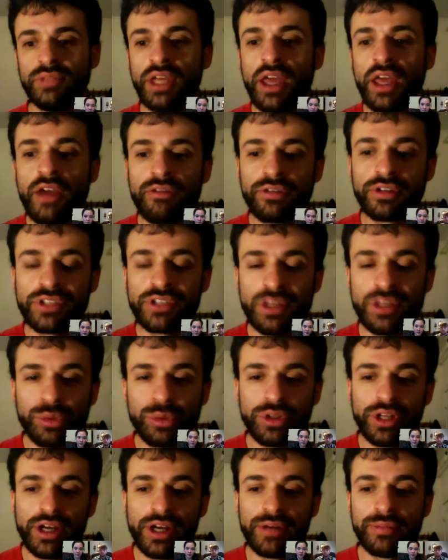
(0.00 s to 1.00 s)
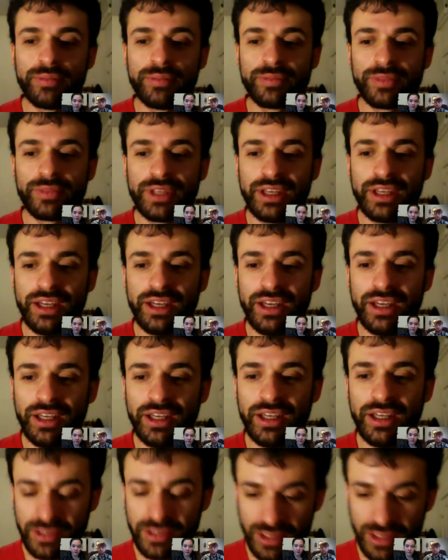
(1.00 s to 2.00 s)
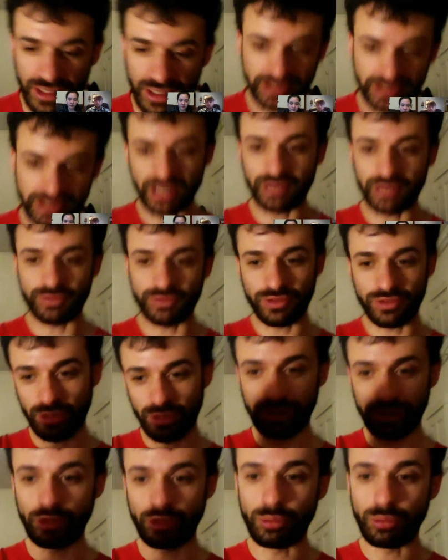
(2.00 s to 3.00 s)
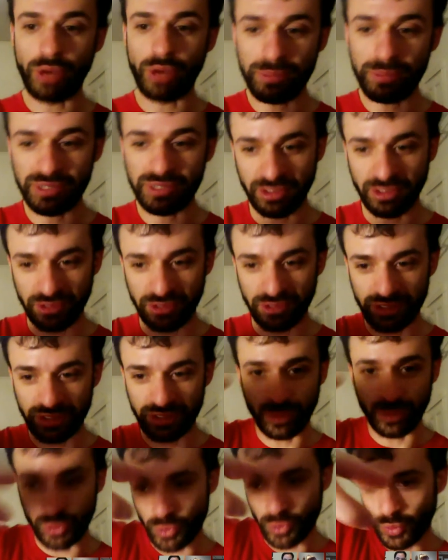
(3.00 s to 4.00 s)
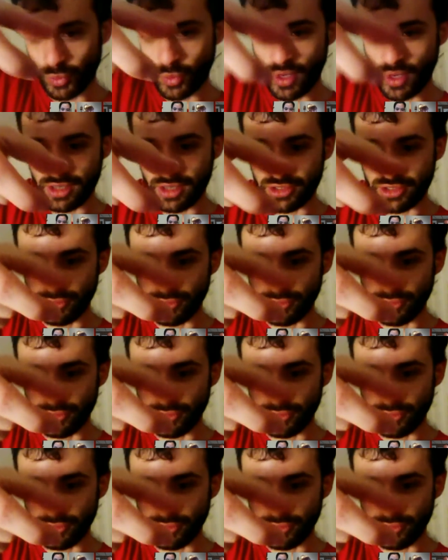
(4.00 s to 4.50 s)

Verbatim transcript: For example, um, in, instead of the little popsicle stick, which would require two